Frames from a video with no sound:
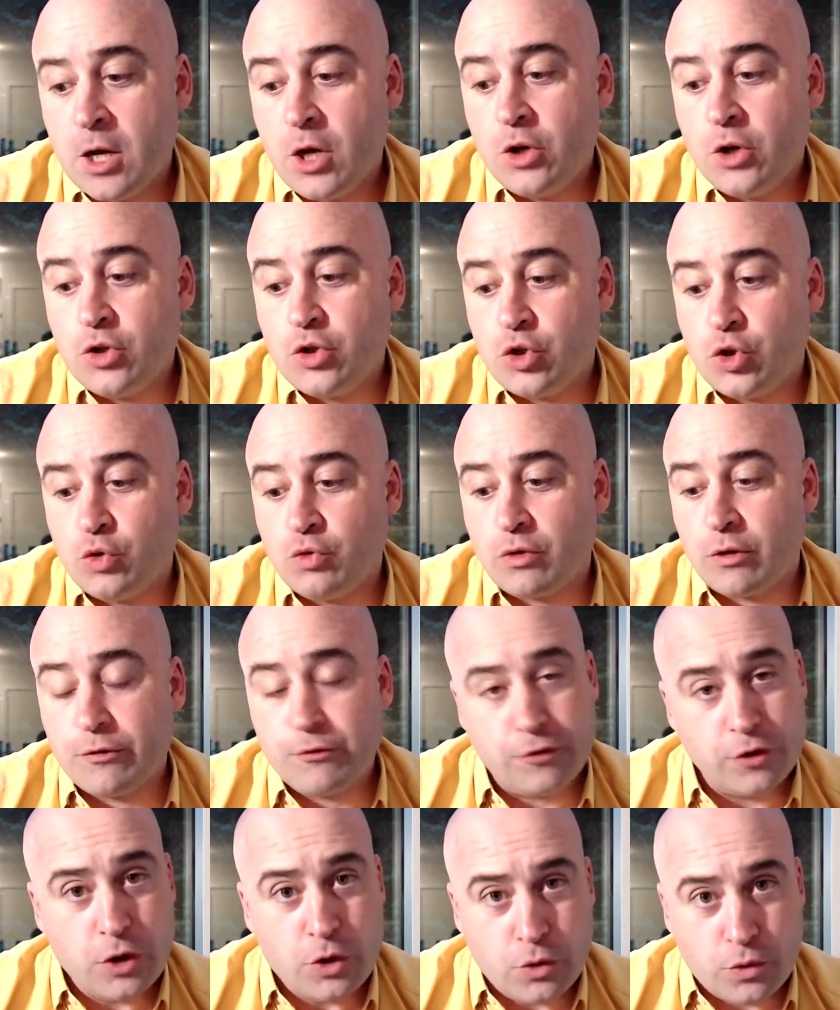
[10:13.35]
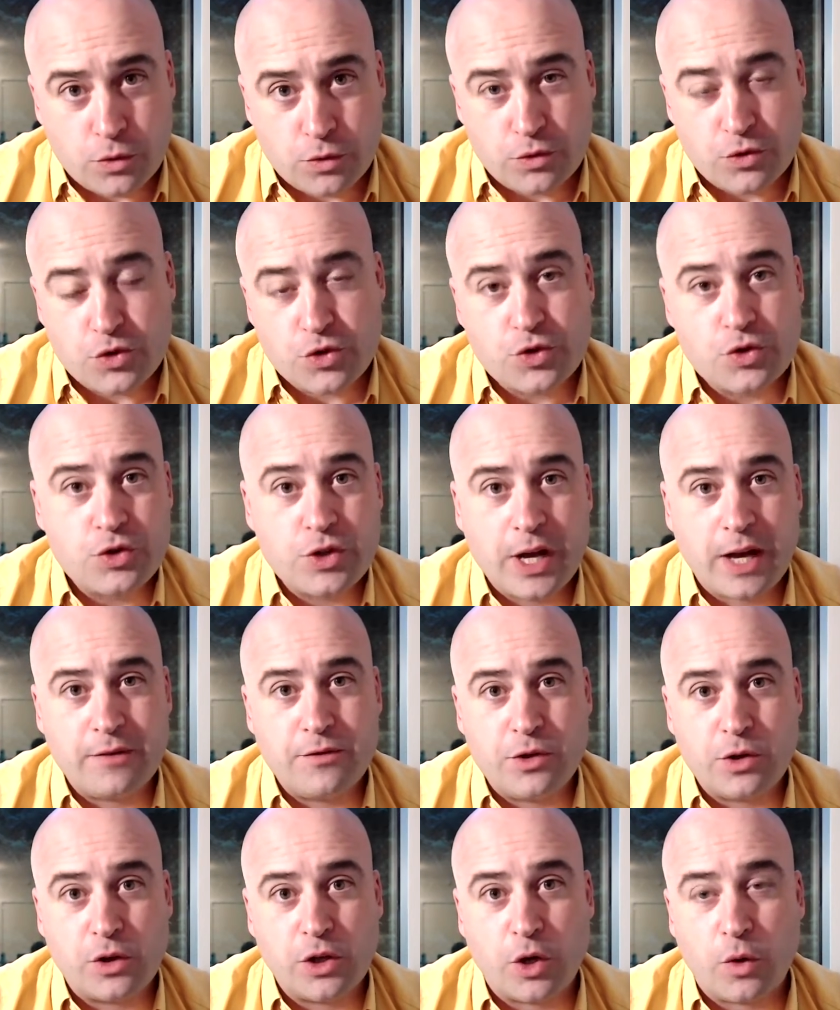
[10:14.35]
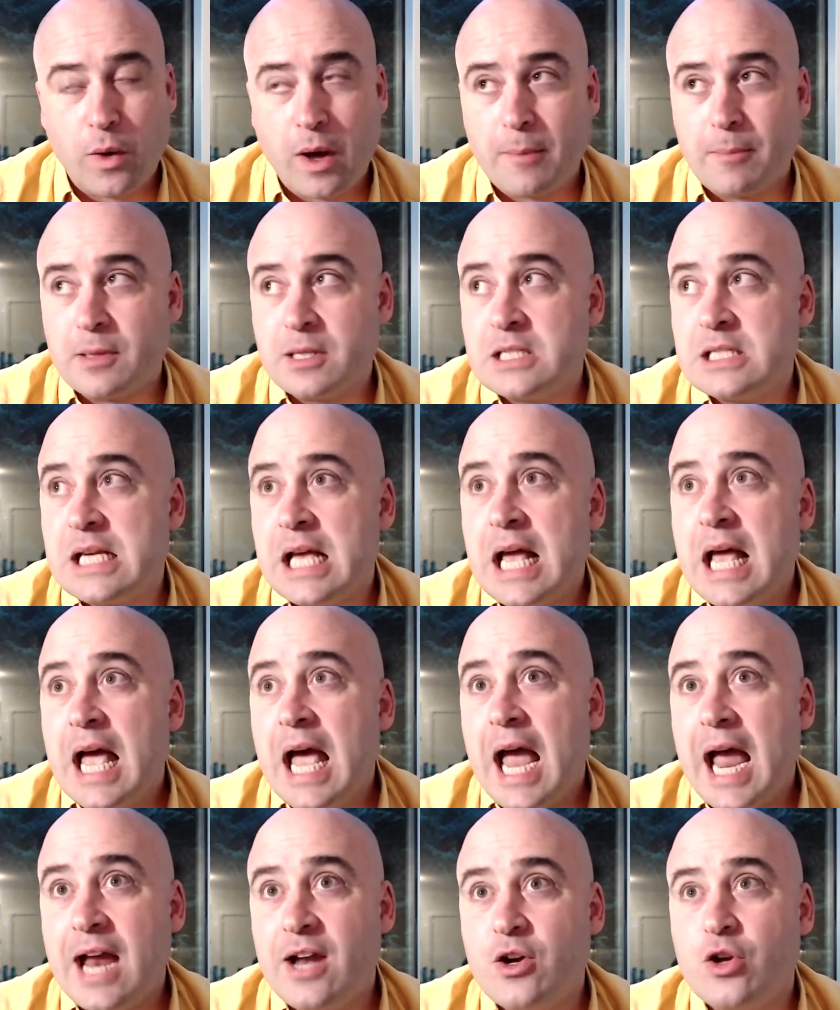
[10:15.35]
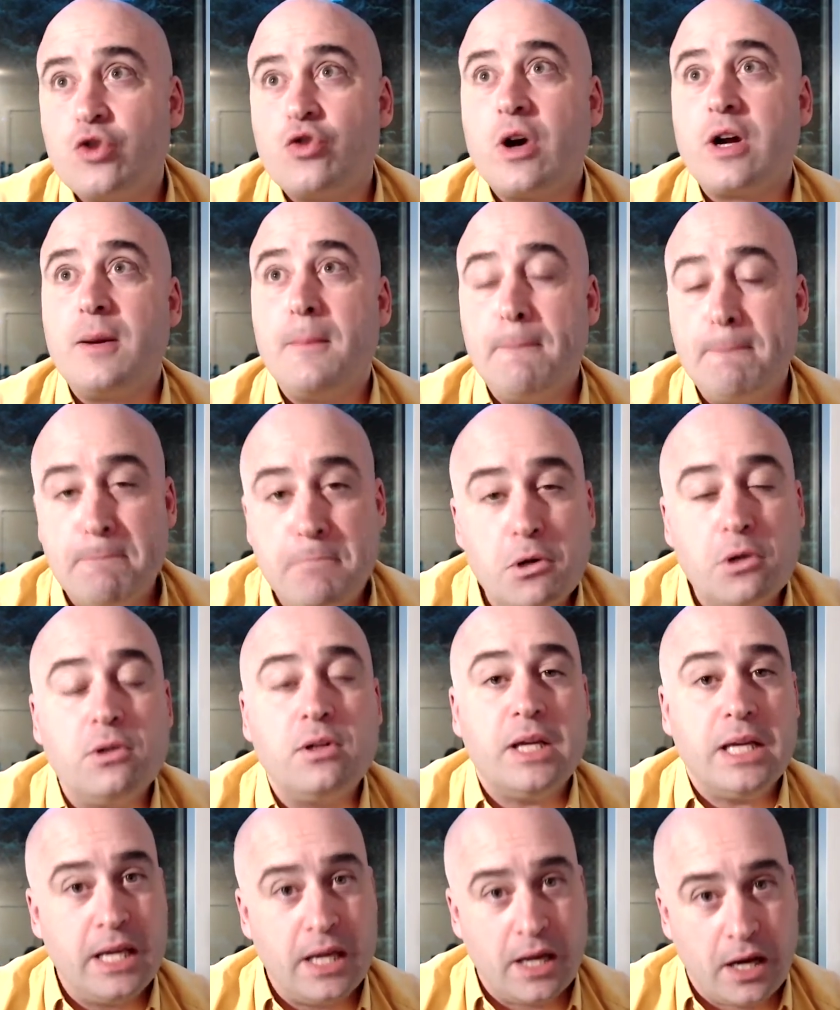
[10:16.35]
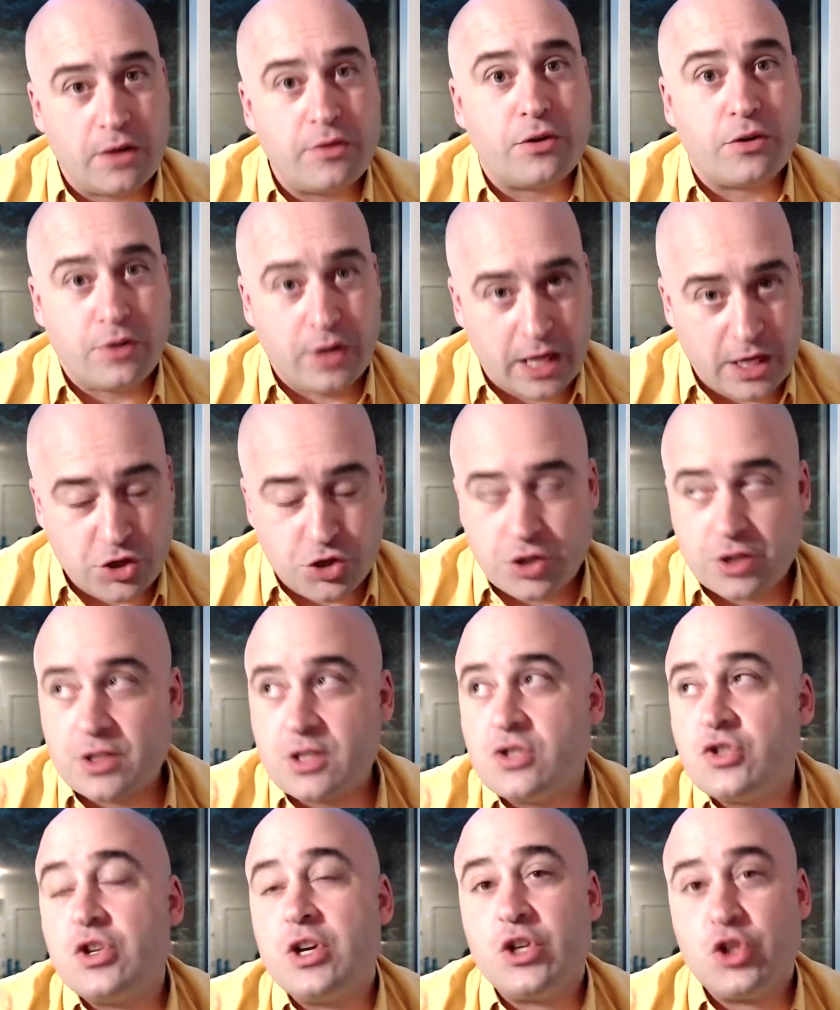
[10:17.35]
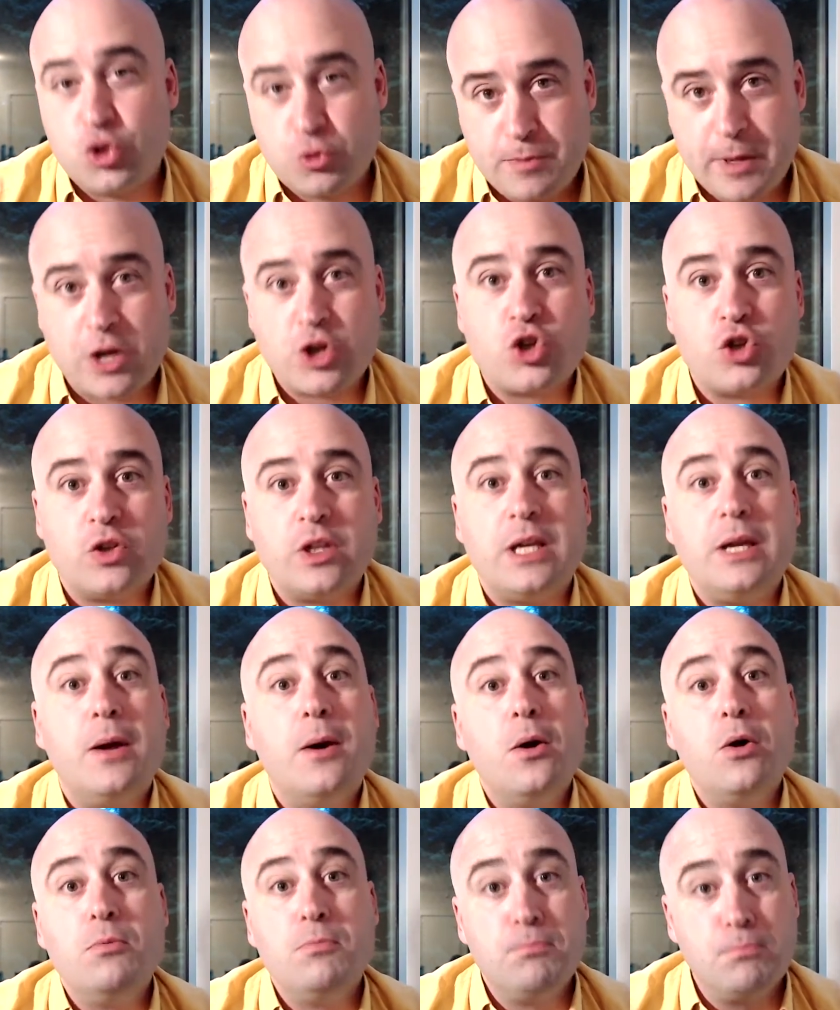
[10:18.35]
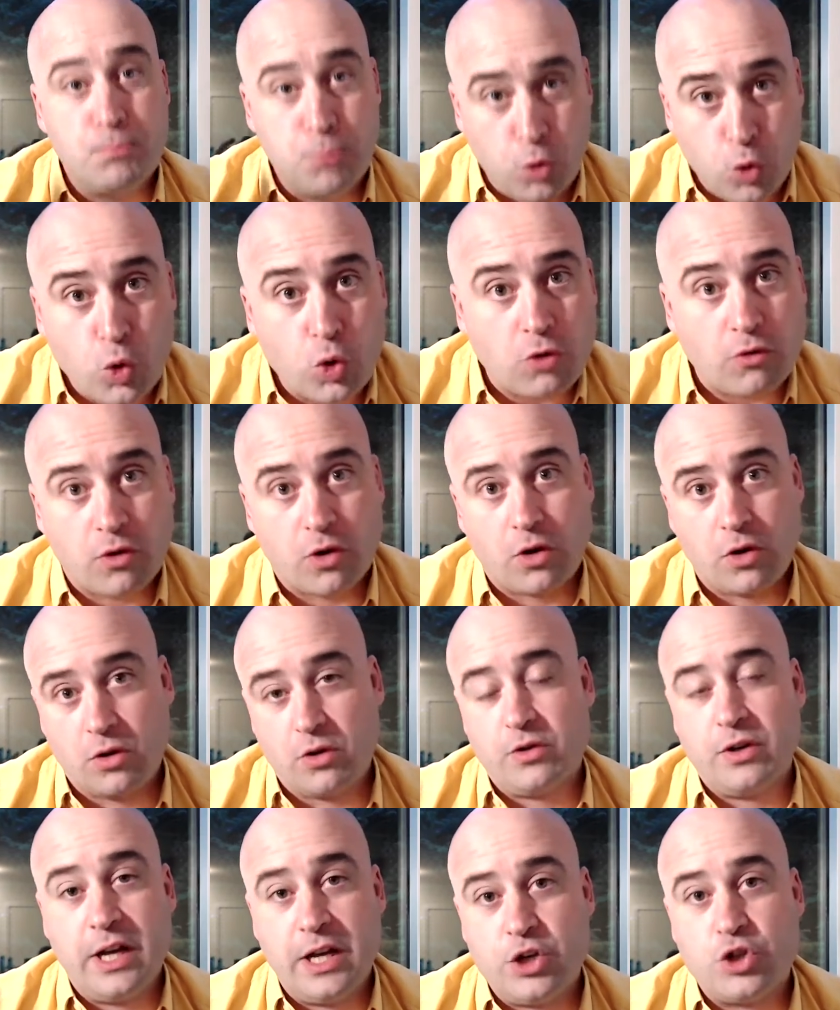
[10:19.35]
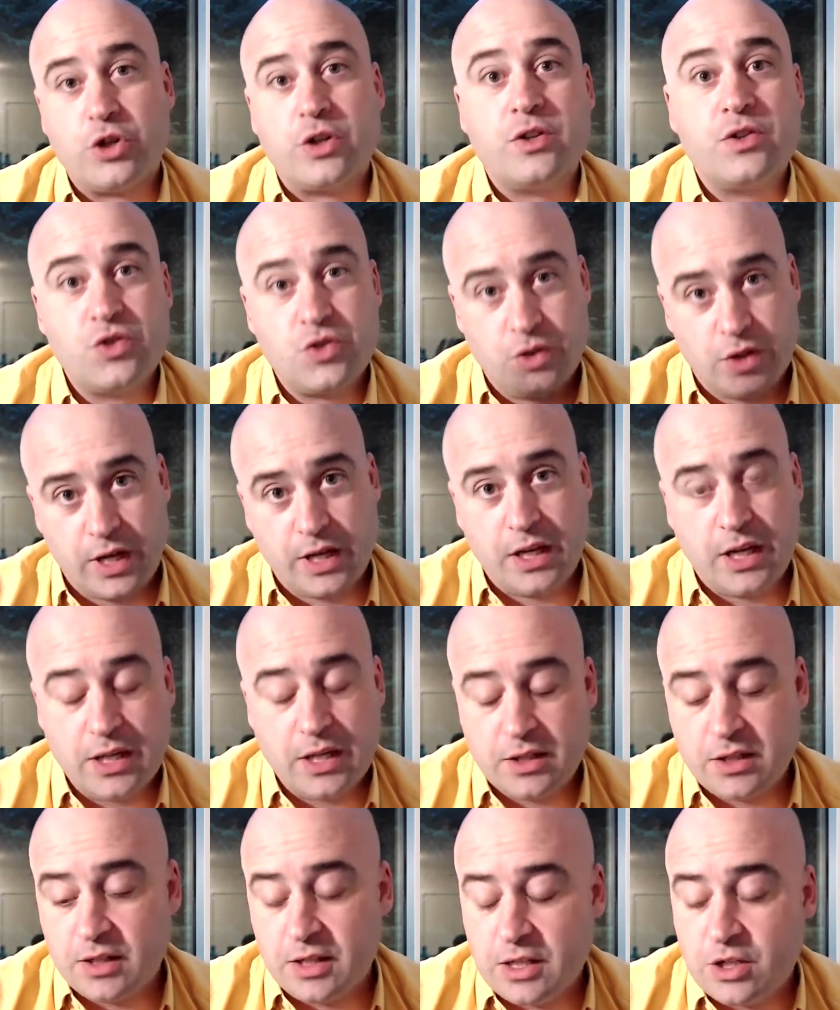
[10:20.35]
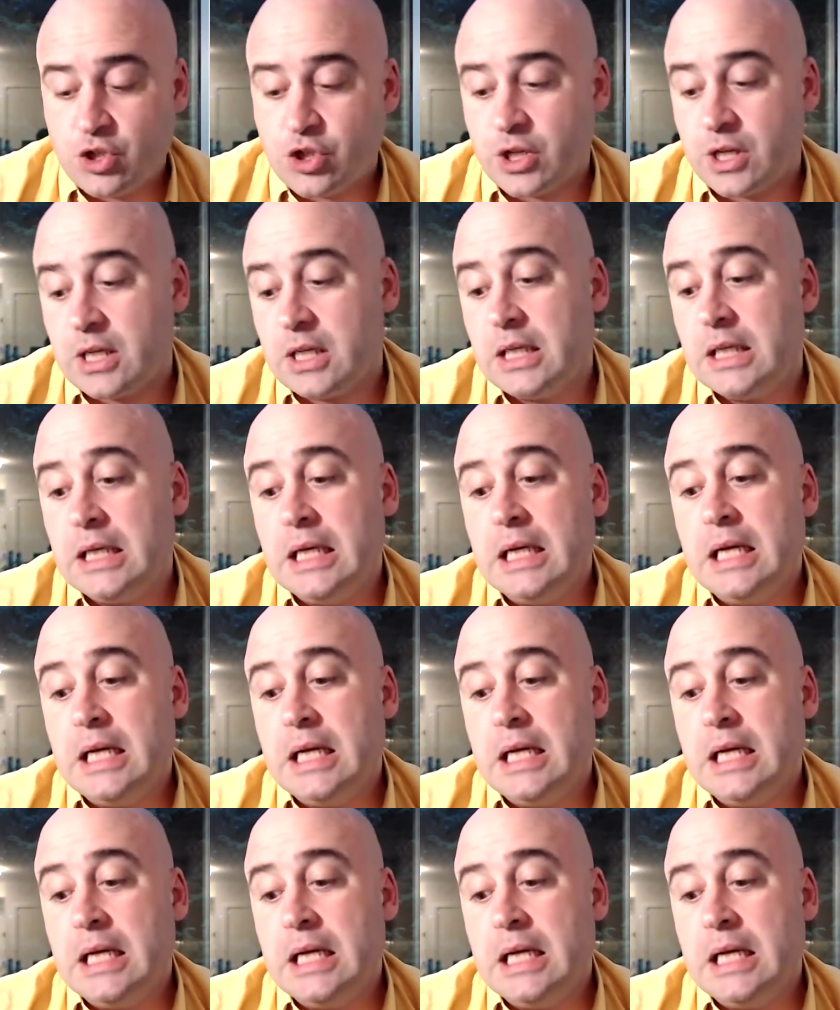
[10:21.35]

to refuse to have nuclear weapons and to try to bully other nations, especially poorer nations like Indonesia,